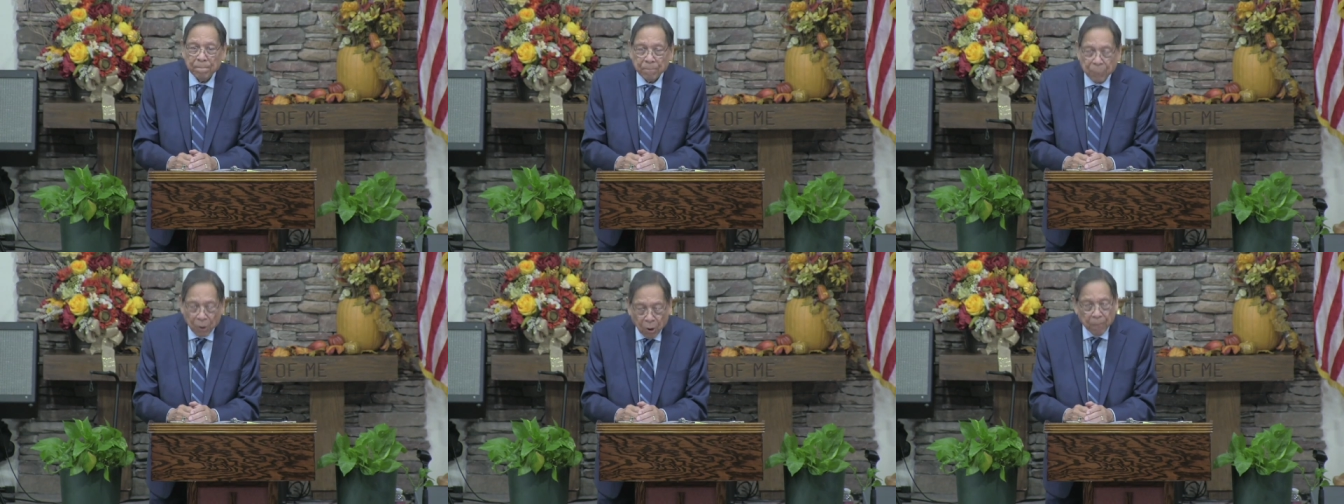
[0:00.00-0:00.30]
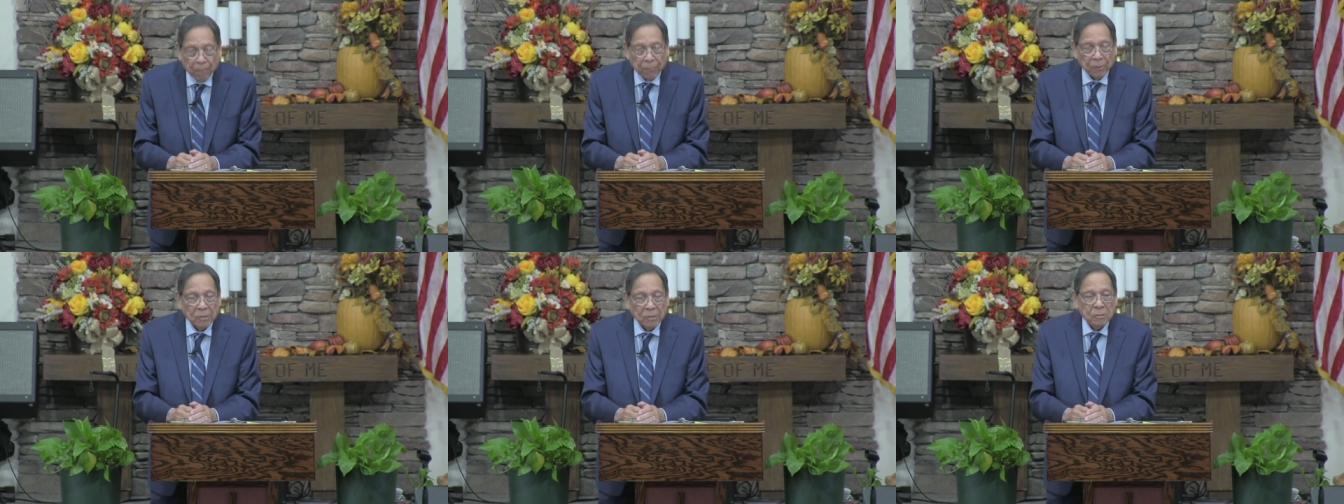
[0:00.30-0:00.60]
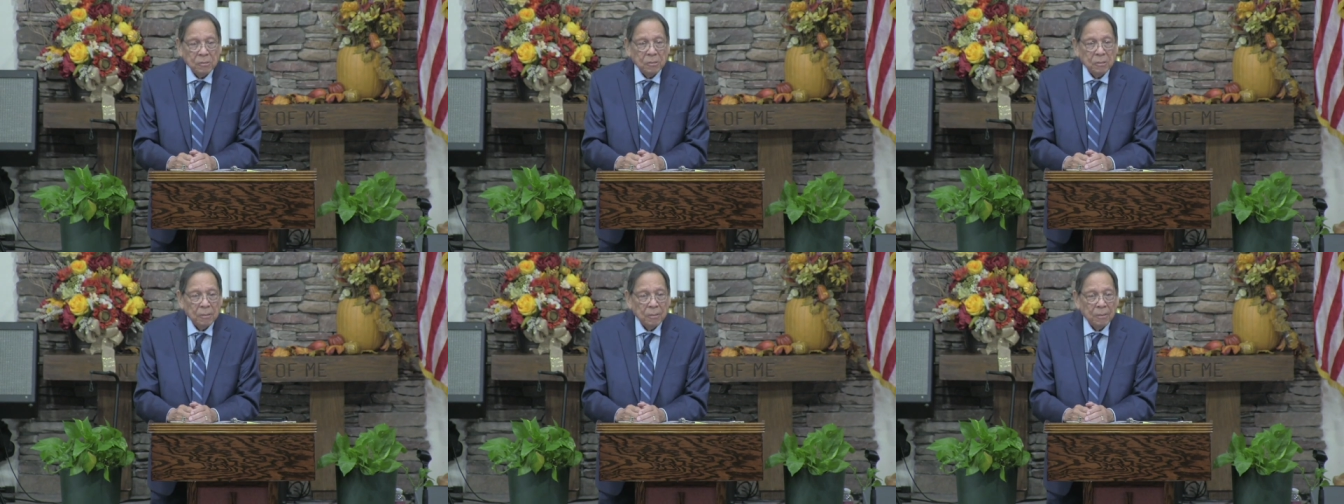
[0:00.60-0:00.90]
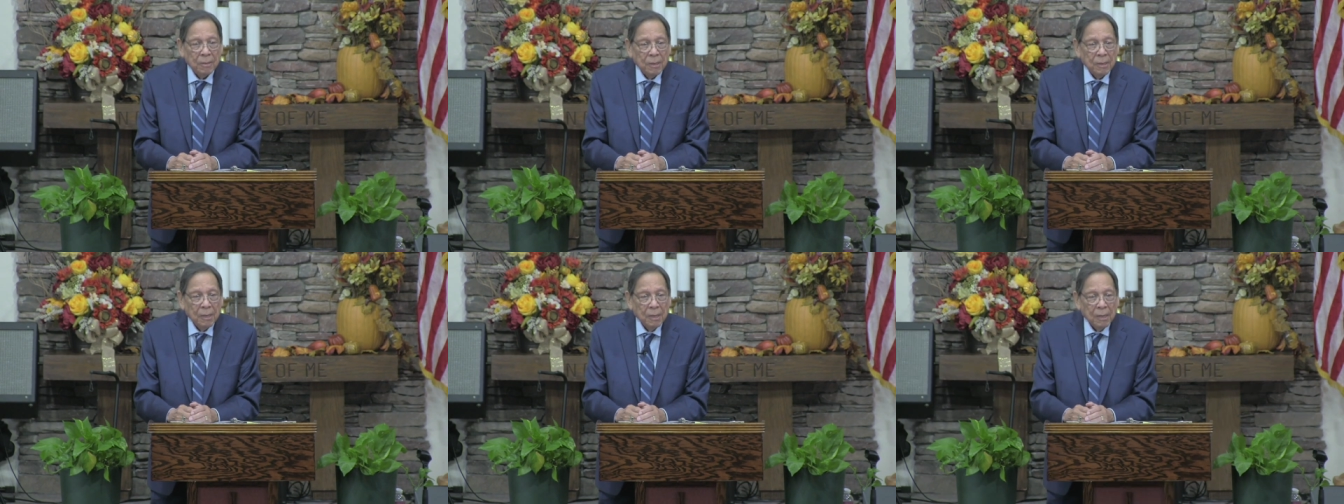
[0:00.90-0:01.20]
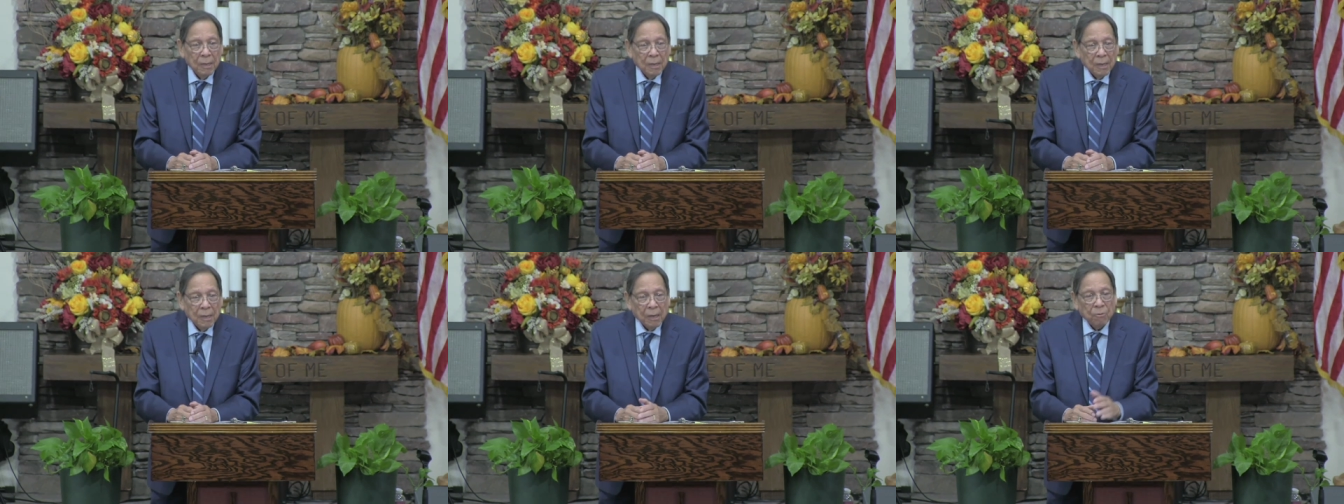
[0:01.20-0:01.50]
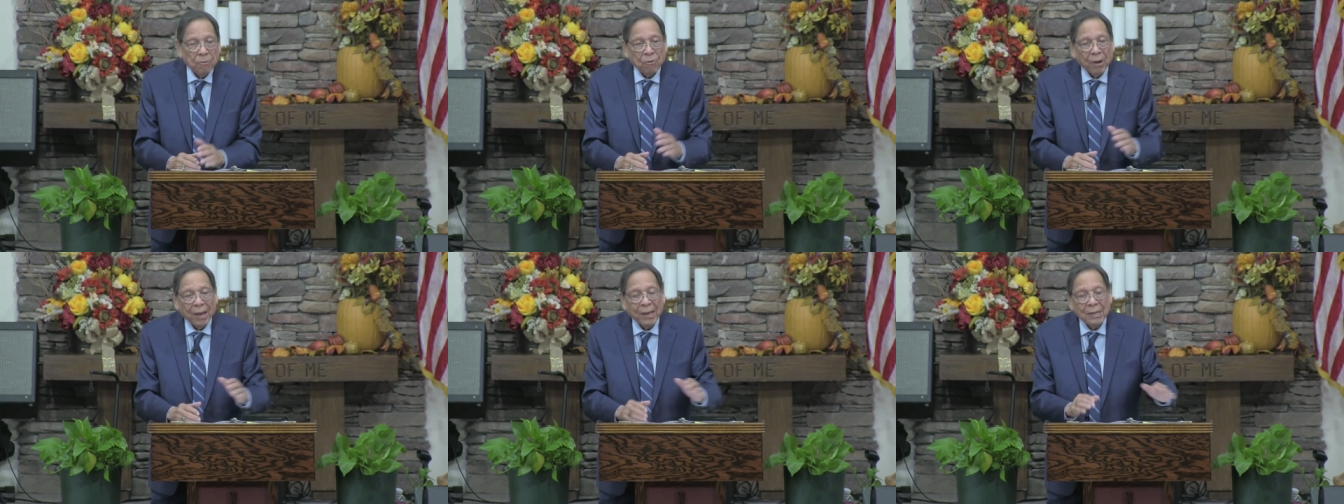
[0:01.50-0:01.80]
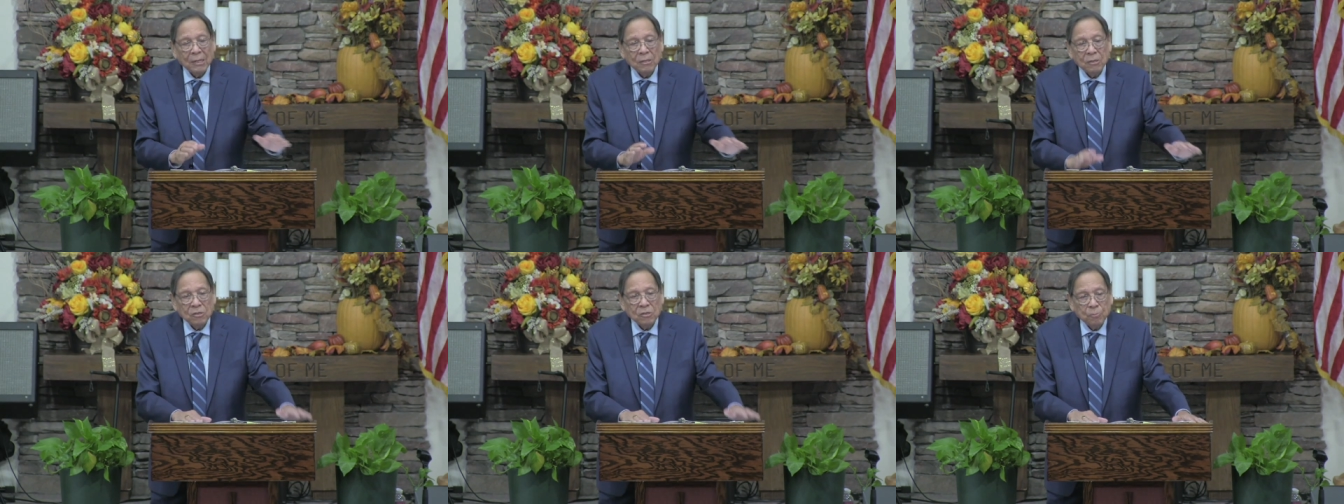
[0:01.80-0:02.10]
purpose in
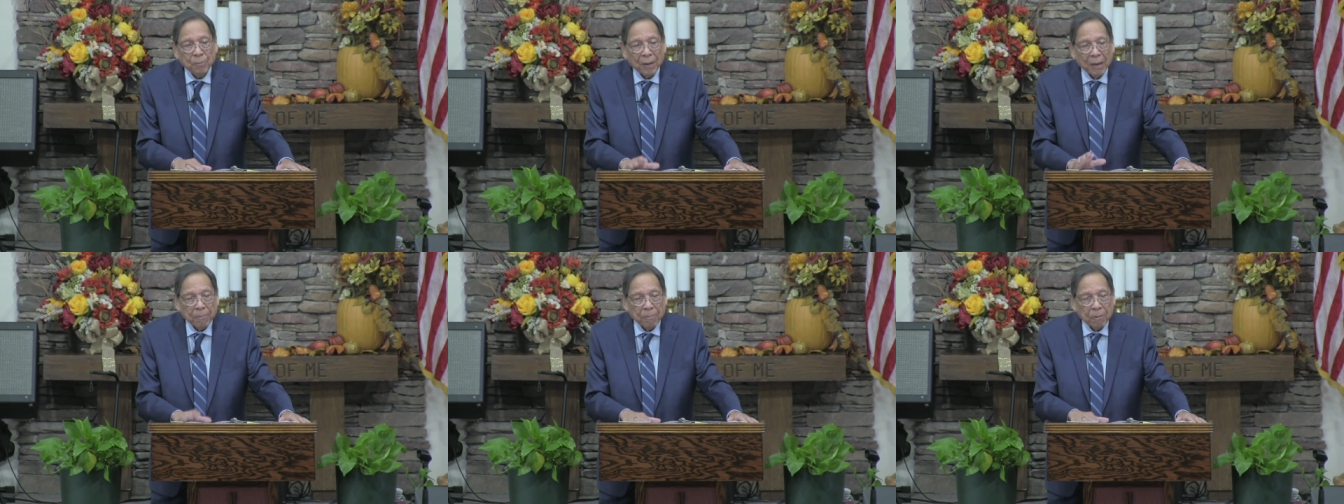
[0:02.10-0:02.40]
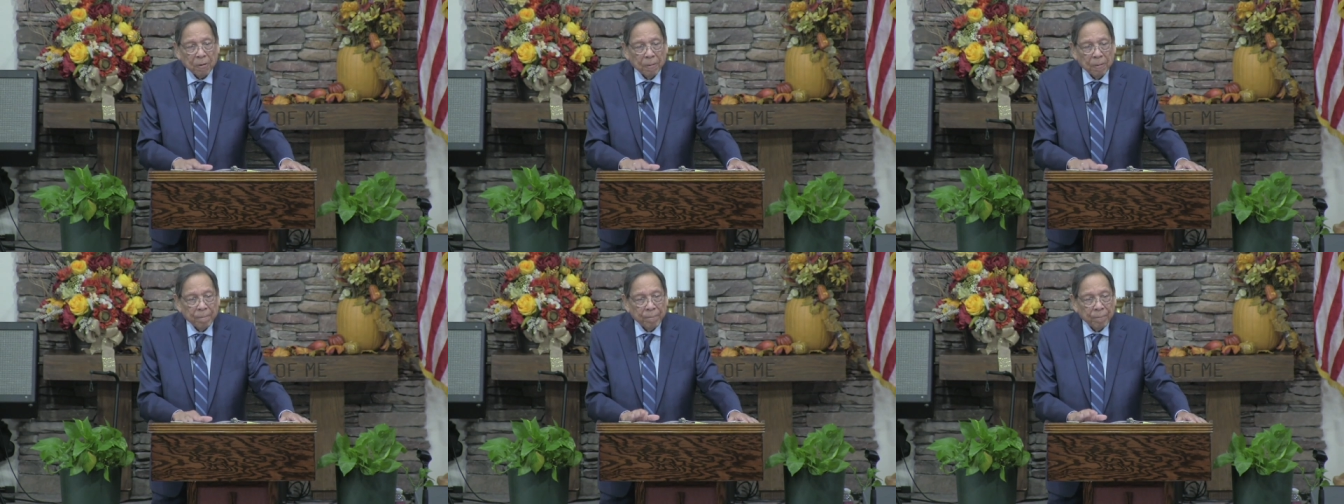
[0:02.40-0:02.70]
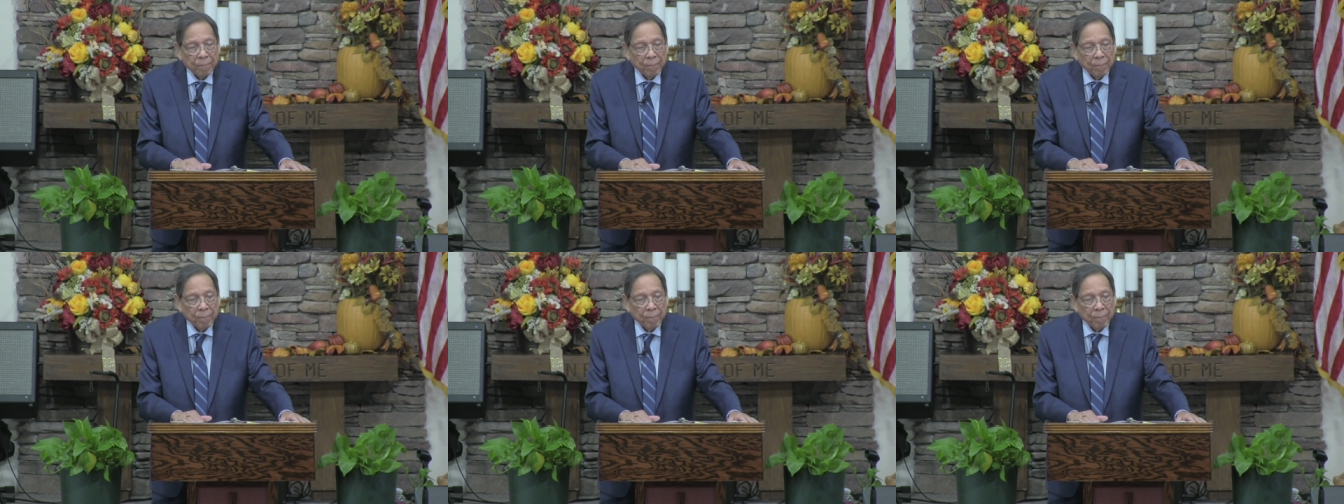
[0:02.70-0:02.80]
writing this paper?